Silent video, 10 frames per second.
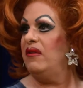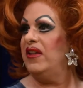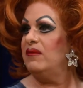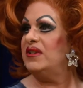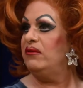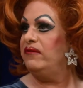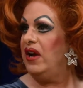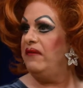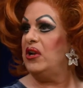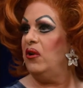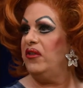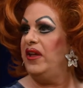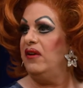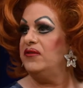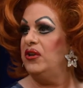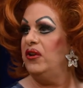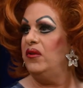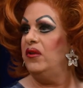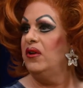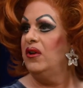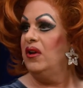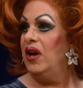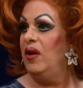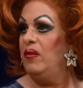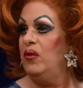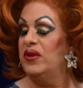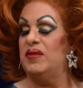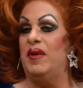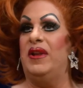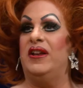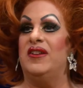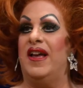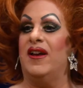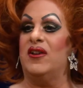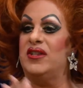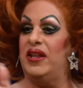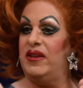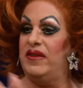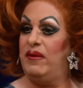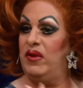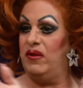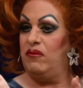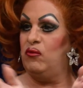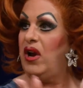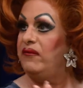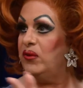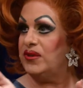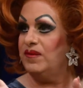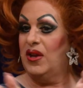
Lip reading: I think it was still 5 o'clock in the afternoon, Who Wants to Be a Millionaire, because they were rivals.